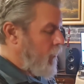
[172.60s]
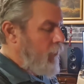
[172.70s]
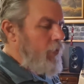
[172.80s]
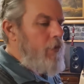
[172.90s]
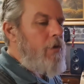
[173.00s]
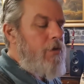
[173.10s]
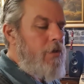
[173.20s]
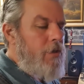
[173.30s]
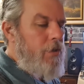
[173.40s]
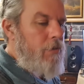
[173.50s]
When you
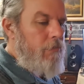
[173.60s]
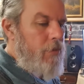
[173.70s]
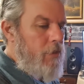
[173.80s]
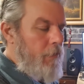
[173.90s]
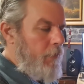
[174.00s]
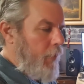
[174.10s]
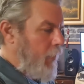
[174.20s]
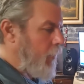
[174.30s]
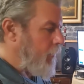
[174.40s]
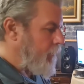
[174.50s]
consume something,